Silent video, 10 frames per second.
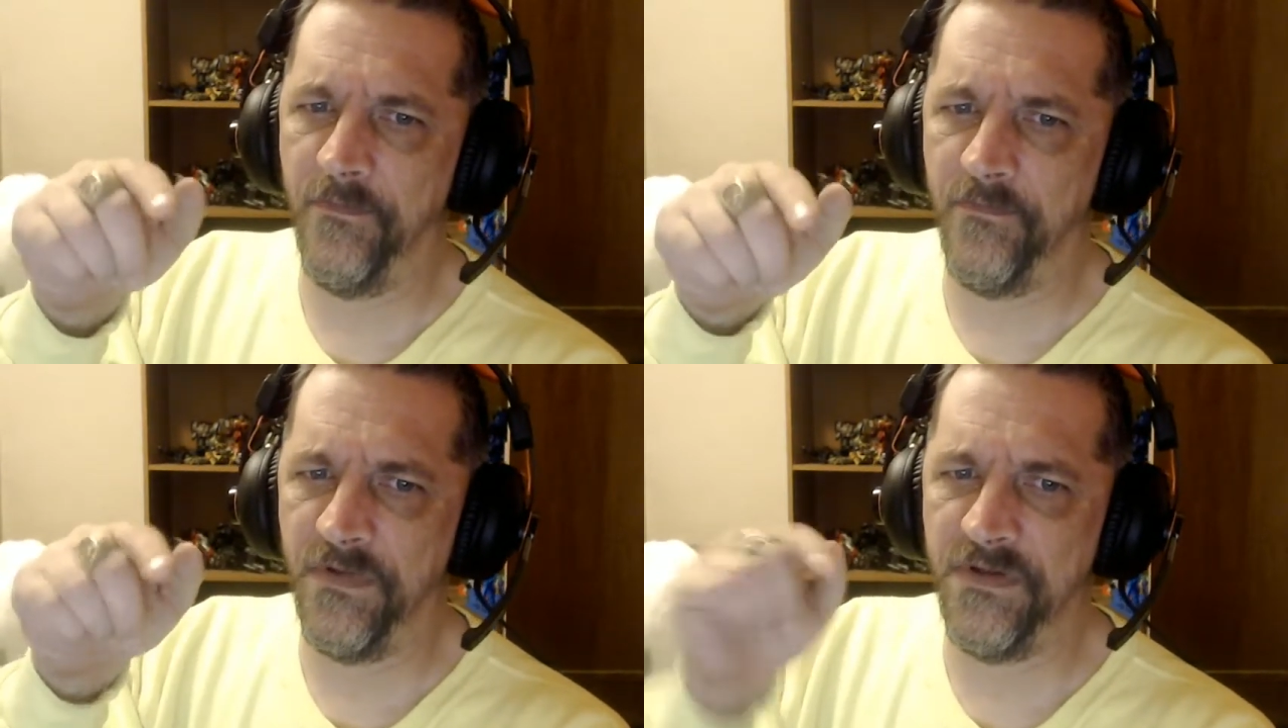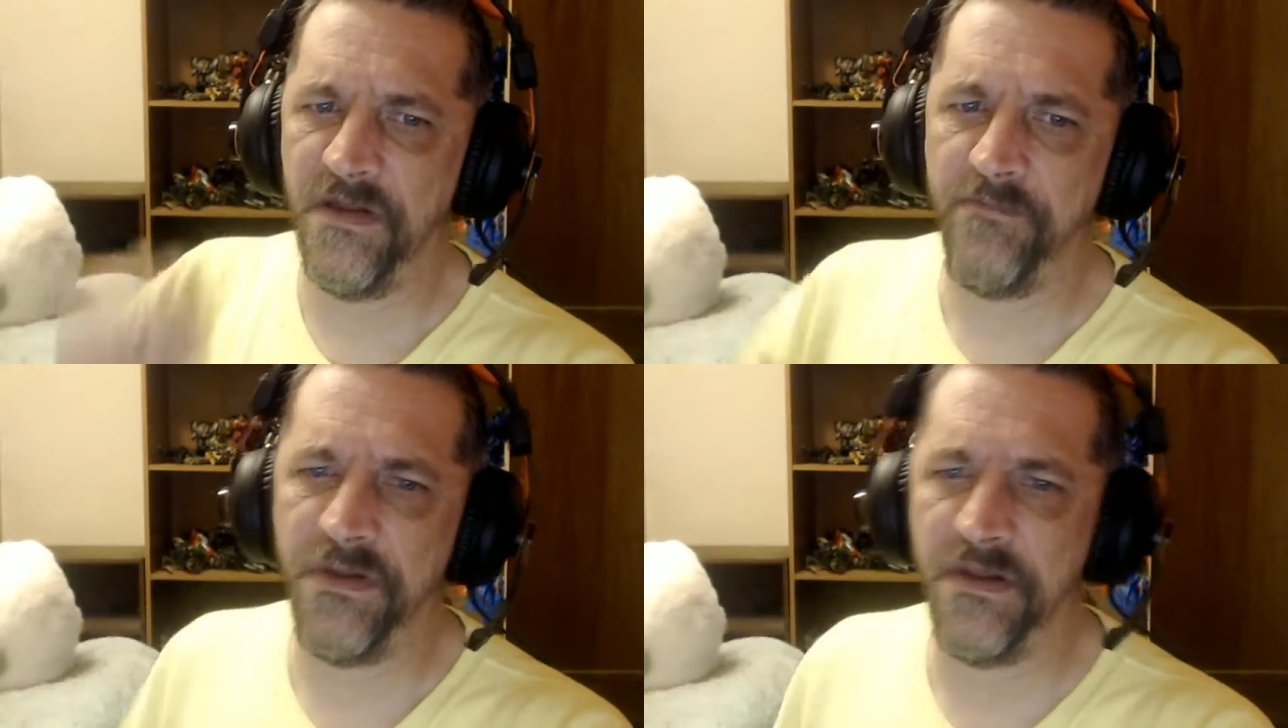
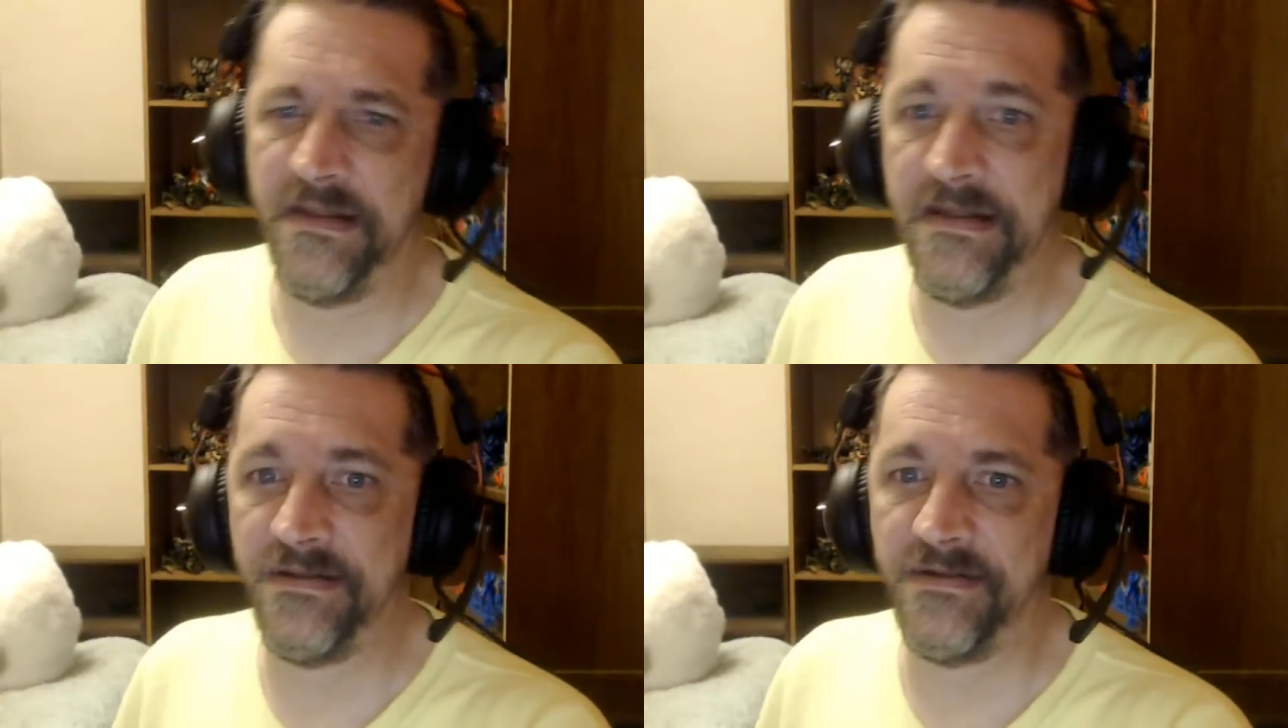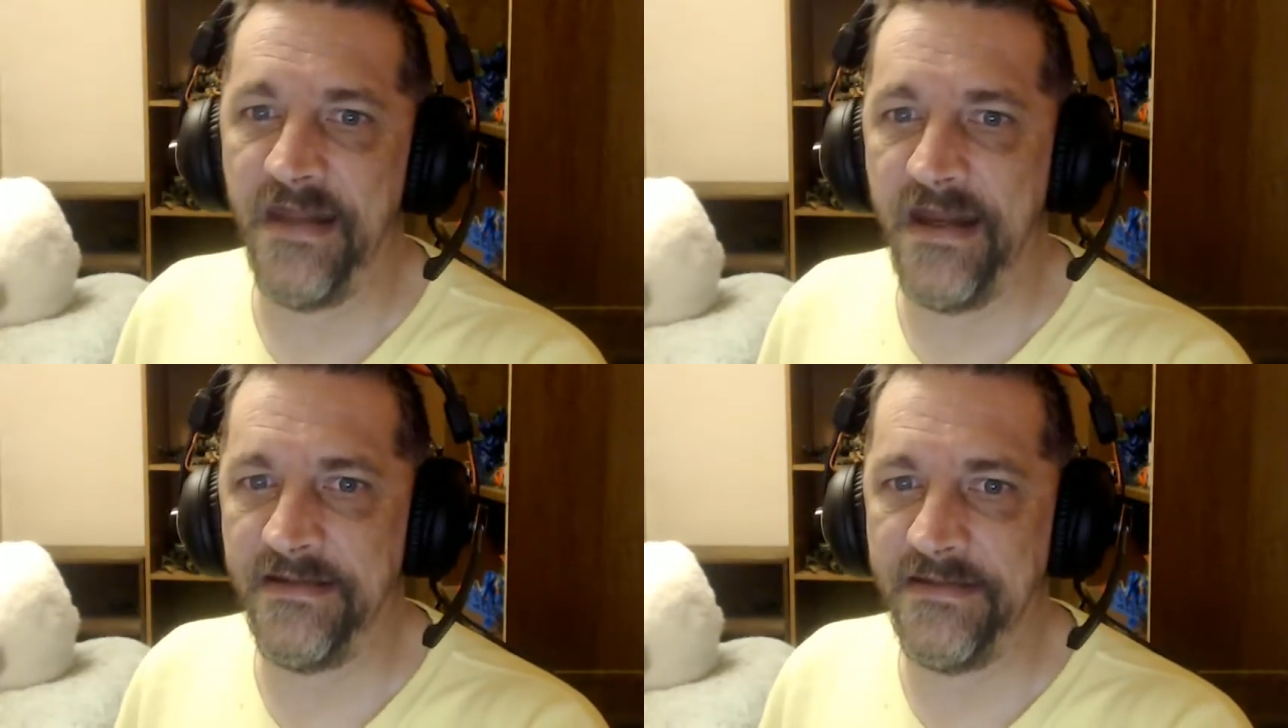reception gets
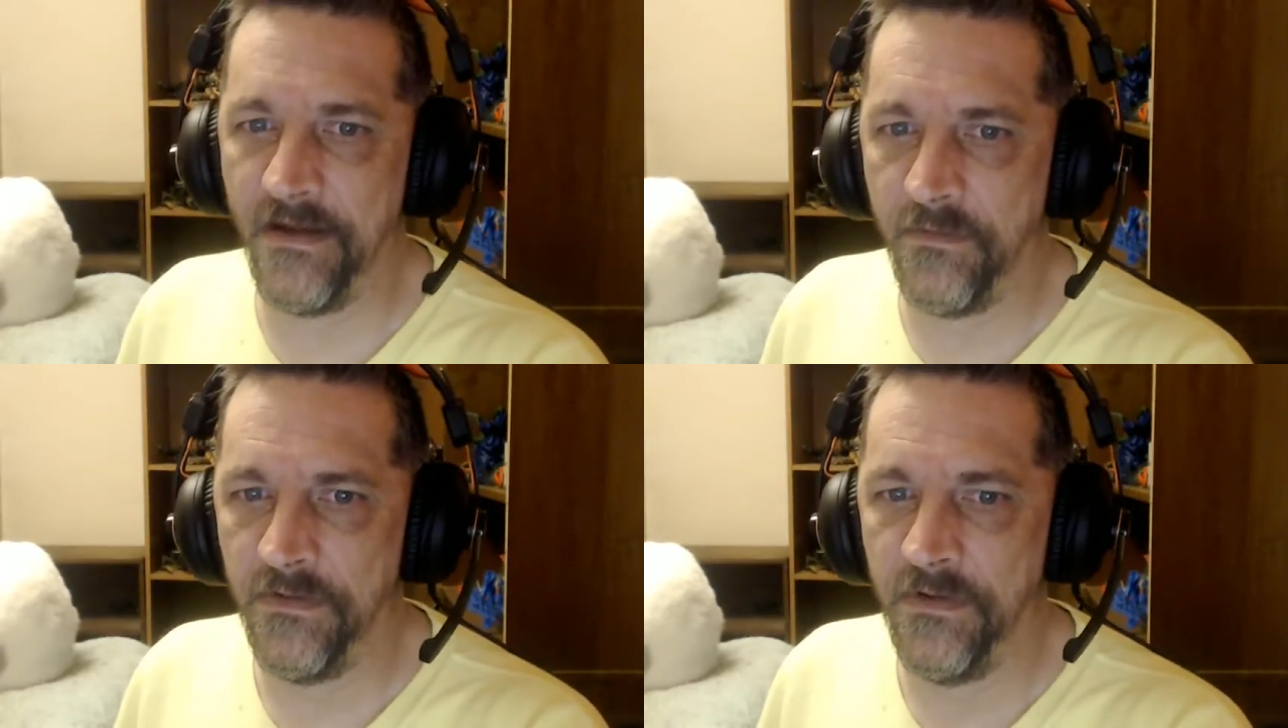lagged out